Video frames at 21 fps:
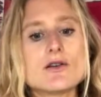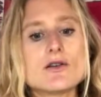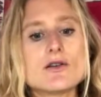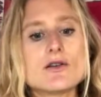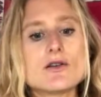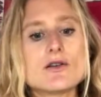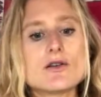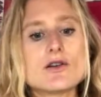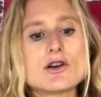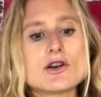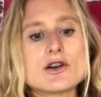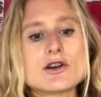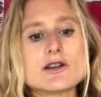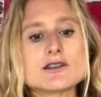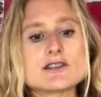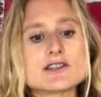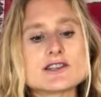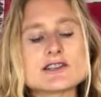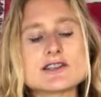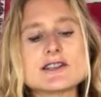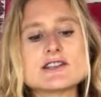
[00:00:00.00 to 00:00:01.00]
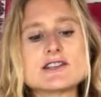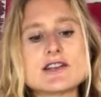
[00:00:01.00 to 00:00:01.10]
Or just in